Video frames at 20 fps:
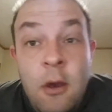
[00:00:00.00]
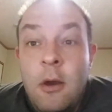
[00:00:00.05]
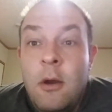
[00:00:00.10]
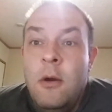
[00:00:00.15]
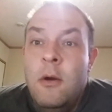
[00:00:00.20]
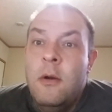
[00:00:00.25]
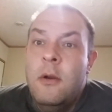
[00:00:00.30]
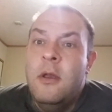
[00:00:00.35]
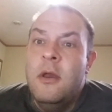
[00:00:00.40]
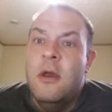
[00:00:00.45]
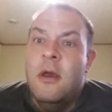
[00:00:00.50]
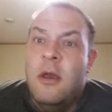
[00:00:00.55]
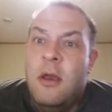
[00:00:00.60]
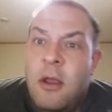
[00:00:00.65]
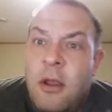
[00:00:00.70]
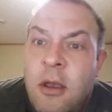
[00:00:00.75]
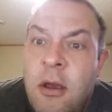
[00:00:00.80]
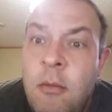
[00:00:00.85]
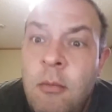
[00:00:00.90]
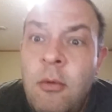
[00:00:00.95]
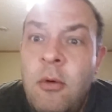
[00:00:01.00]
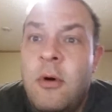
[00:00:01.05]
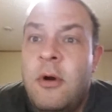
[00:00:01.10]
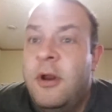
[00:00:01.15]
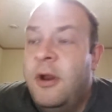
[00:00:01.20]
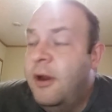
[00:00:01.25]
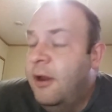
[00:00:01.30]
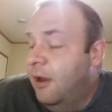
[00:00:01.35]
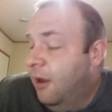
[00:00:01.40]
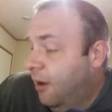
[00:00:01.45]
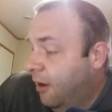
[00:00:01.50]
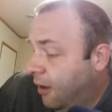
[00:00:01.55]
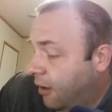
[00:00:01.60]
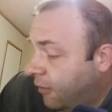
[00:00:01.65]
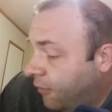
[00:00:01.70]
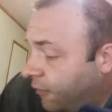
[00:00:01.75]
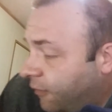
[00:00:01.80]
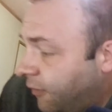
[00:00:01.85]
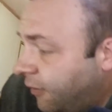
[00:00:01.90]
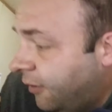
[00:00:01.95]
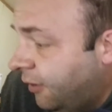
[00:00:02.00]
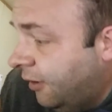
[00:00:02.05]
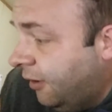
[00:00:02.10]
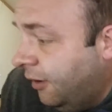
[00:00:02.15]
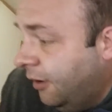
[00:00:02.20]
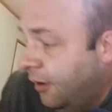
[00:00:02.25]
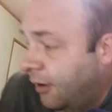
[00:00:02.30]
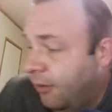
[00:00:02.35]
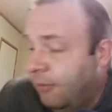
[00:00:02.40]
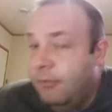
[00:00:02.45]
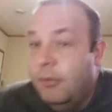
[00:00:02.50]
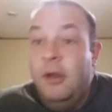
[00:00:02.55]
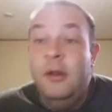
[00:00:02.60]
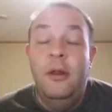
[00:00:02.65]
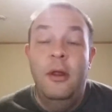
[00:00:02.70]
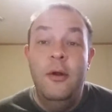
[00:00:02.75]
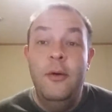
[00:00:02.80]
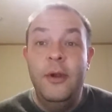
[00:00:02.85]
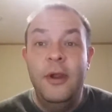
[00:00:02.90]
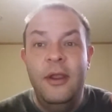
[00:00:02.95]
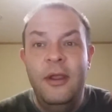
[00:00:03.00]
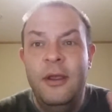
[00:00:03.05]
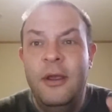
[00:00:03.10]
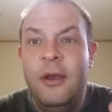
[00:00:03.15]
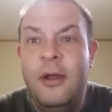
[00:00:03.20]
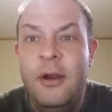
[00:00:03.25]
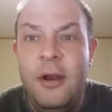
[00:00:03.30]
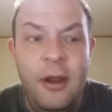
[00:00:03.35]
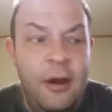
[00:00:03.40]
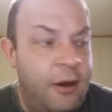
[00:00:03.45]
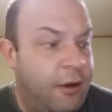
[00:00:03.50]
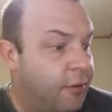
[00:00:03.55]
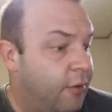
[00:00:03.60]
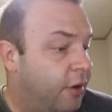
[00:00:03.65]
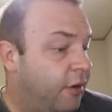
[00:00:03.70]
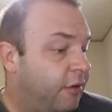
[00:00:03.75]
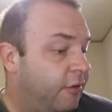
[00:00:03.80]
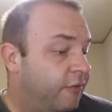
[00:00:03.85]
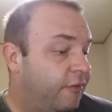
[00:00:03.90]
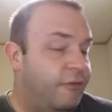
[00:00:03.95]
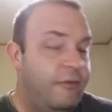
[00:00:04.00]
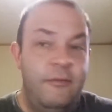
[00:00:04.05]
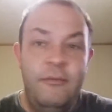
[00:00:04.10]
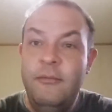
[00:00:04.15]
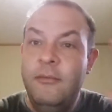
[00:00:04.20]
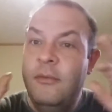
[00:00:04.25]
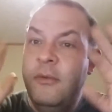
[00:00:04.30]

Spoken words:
Okay, good morning, guys. Hello again. I know I just